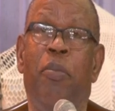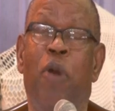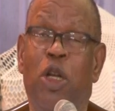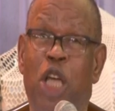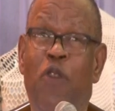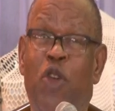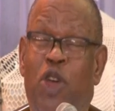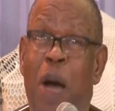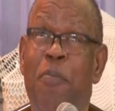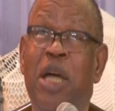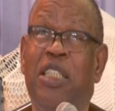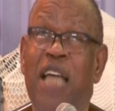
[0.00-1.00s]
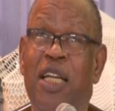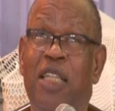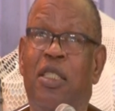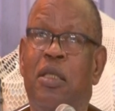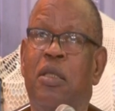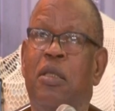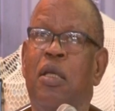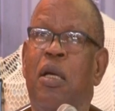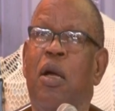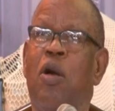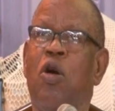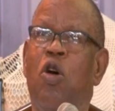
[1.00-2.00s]
But if you can maintain
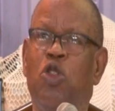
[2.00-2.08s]
it,